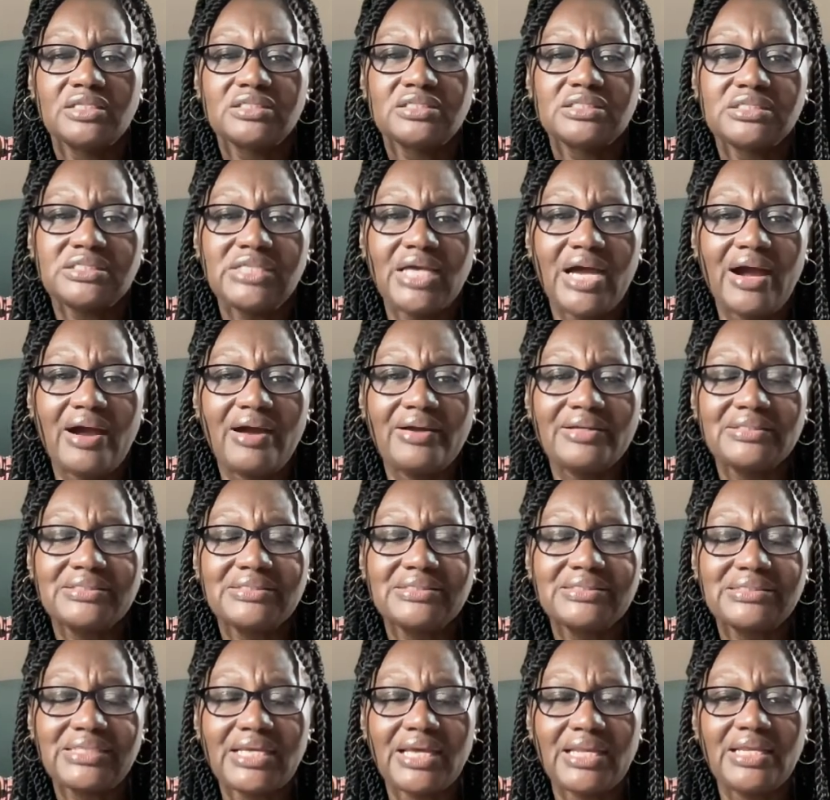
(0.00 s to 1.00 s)
Start
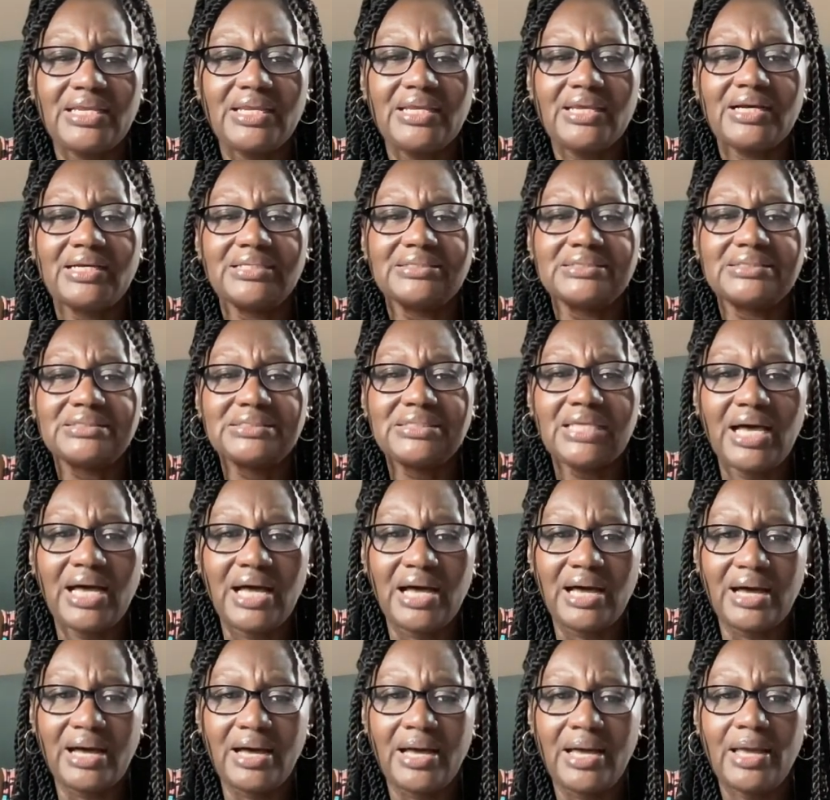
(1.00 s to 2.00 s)
setting a
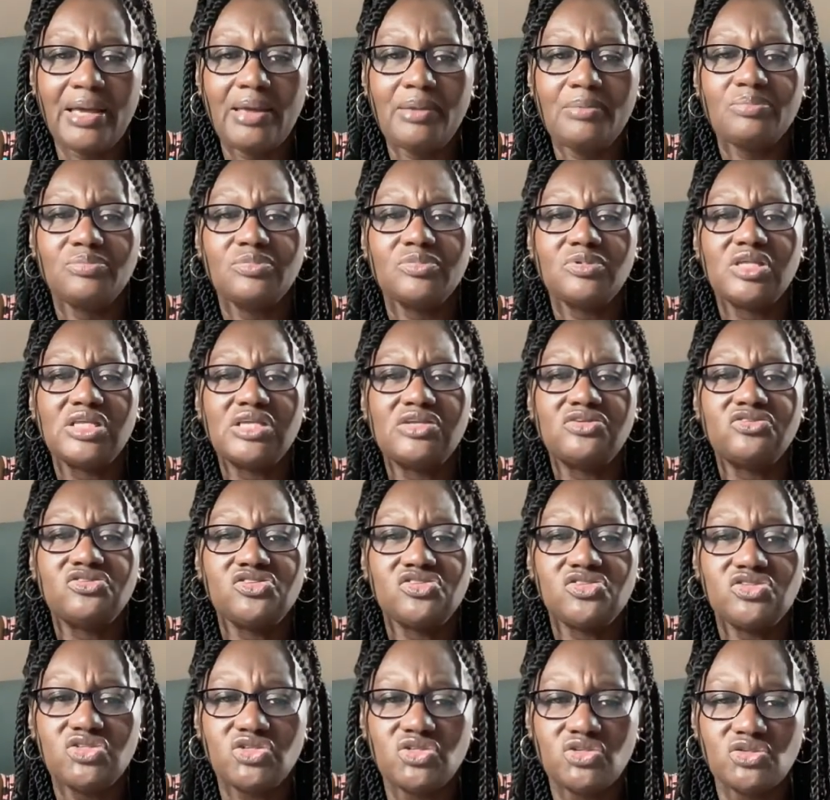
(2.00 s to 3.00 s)
time.
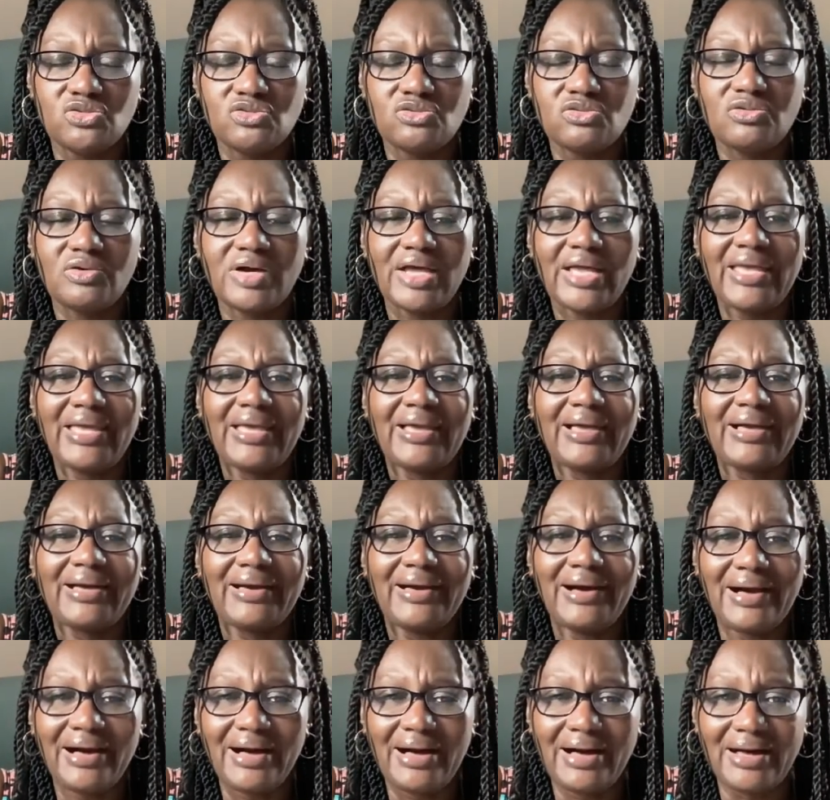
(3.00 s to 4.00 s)
It's you and
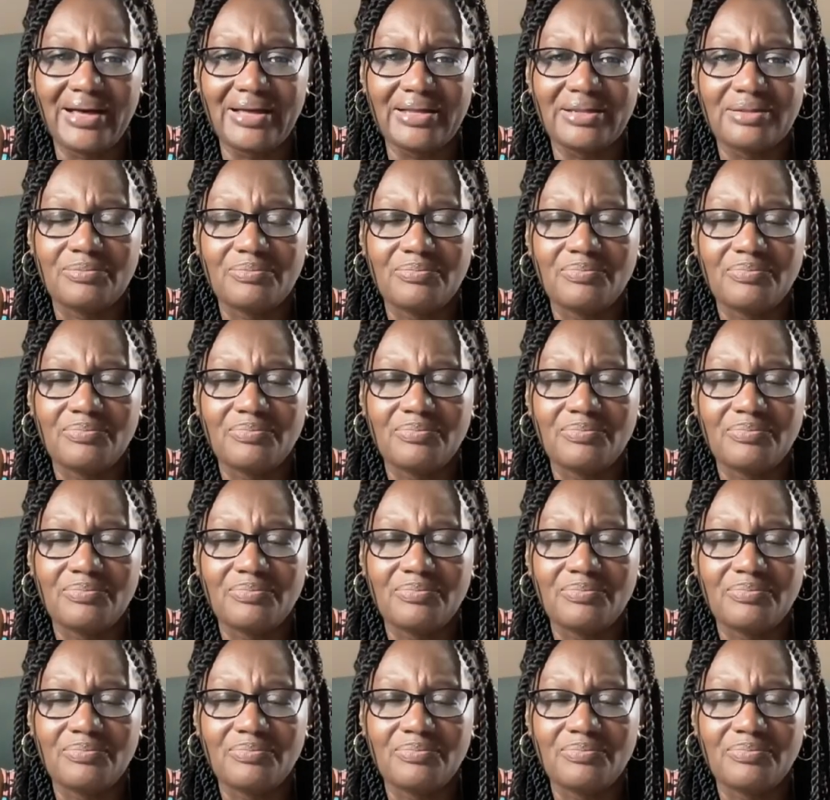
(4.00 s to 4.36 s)
God.